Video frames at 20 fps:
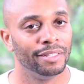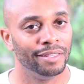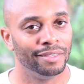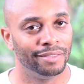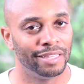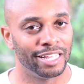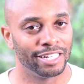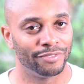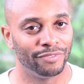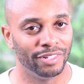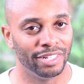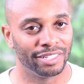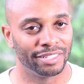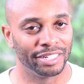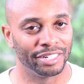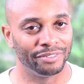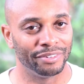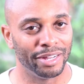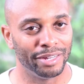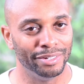Thanks for
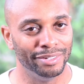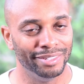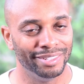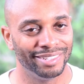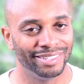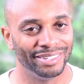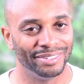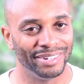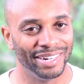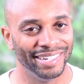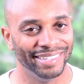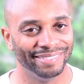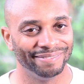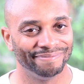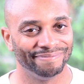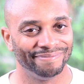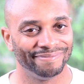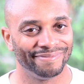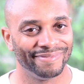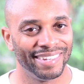listening, writers. All right?
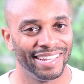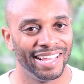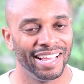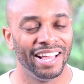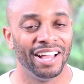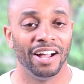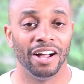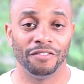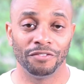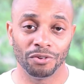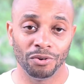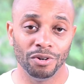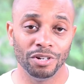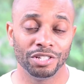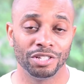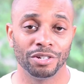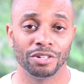Of course,